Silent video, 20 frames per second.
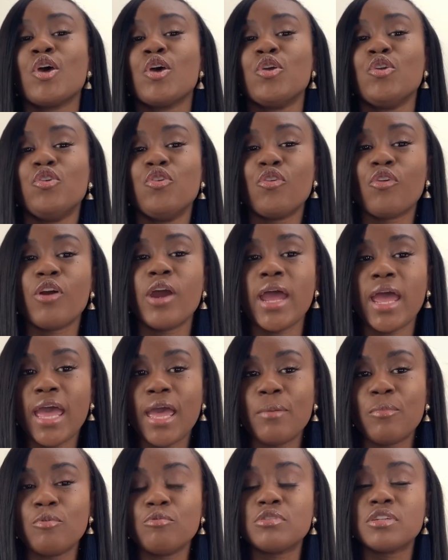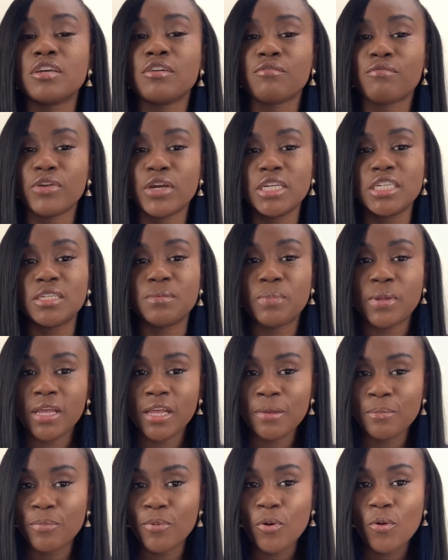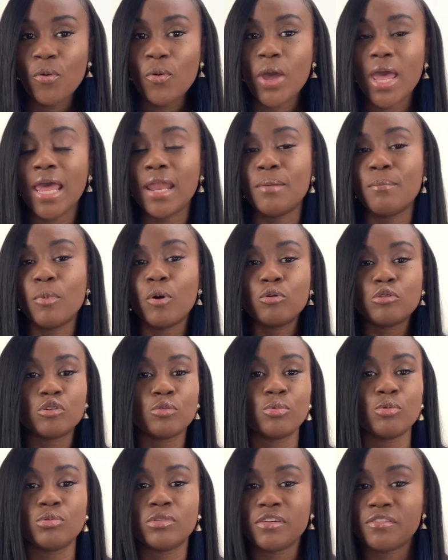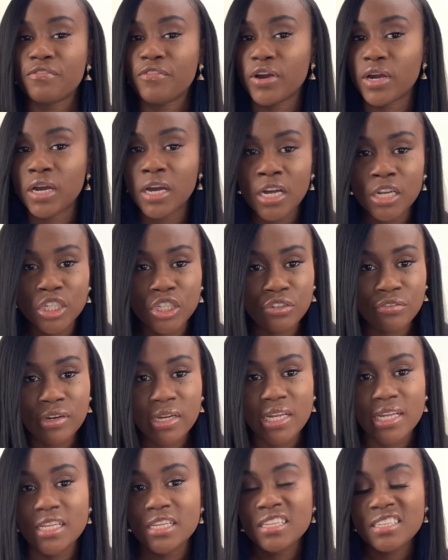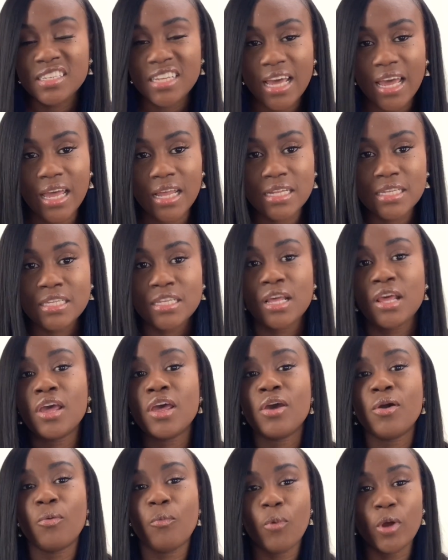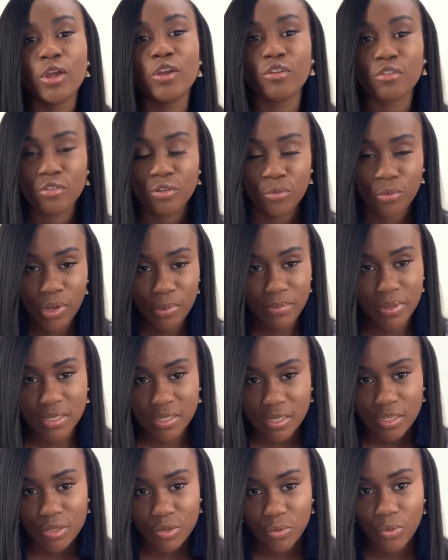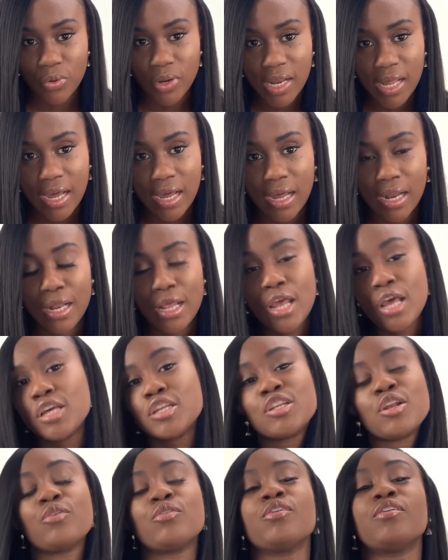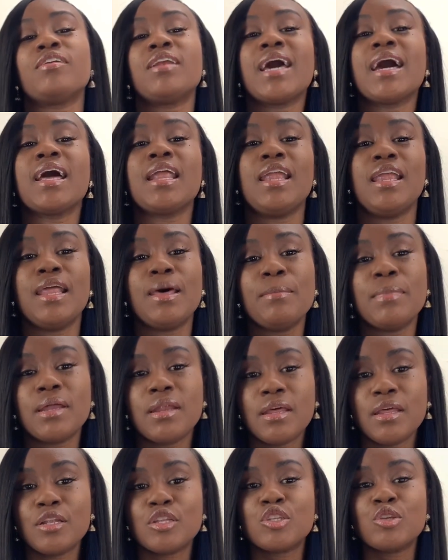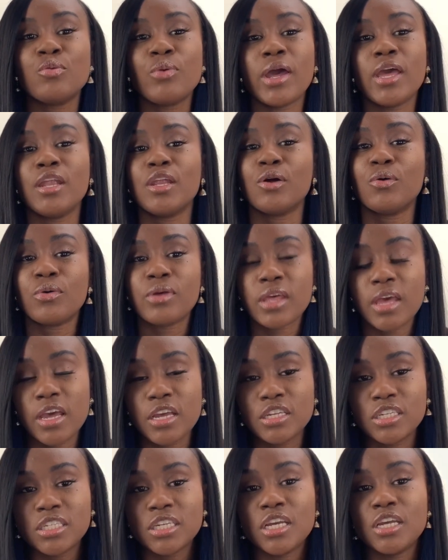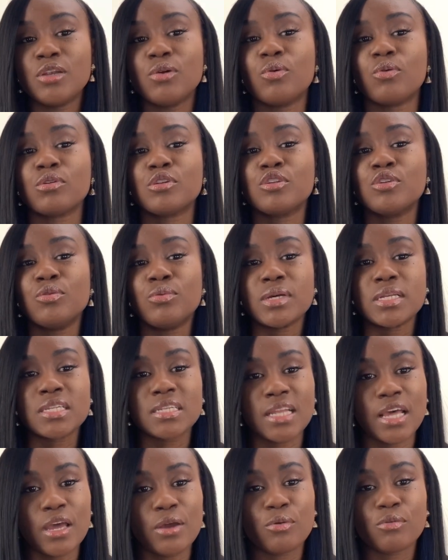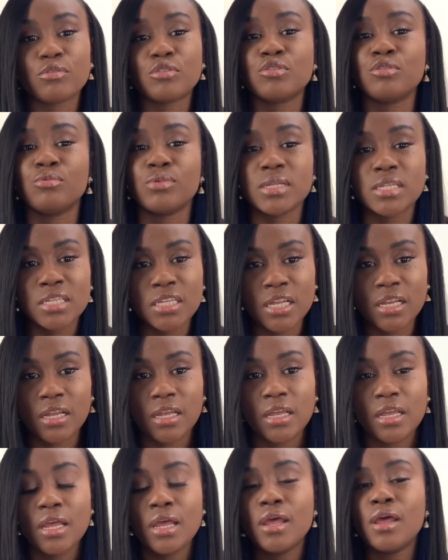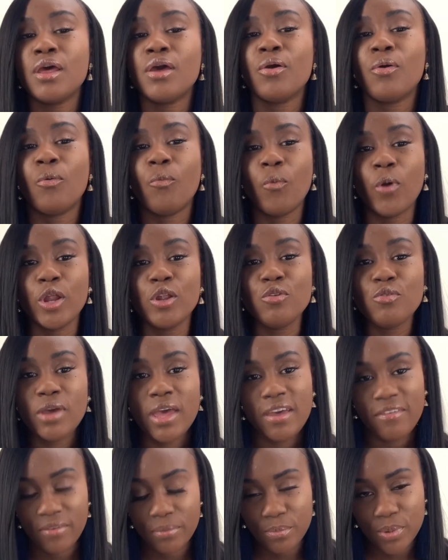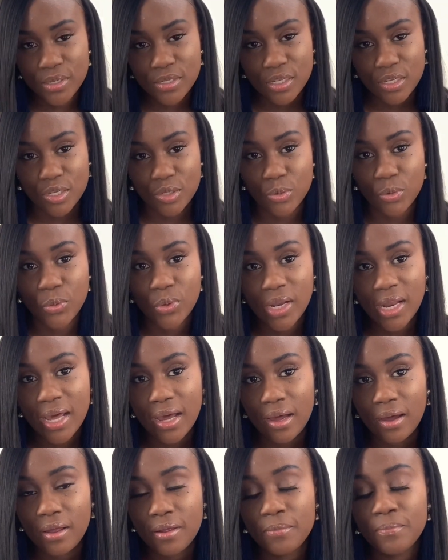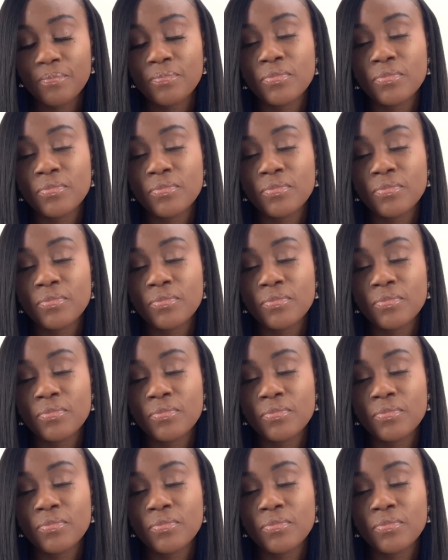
you're able to reach people in multiple different countries, states, when you're doing business online. So you're not limited to a location or to a state or to a city when you have a business online.